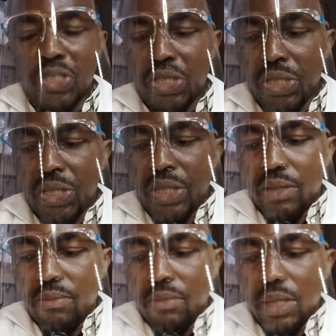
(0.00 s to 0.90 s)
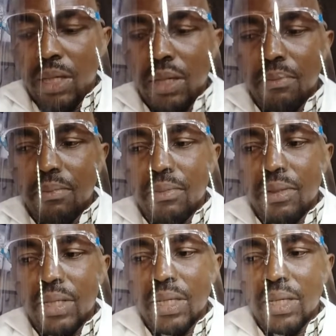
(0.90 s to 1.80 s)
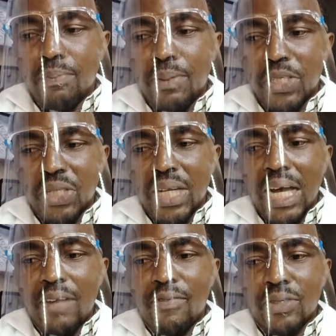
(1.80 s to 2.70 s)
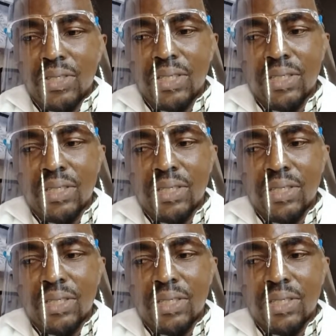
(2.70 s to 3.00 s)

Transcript: the patient had for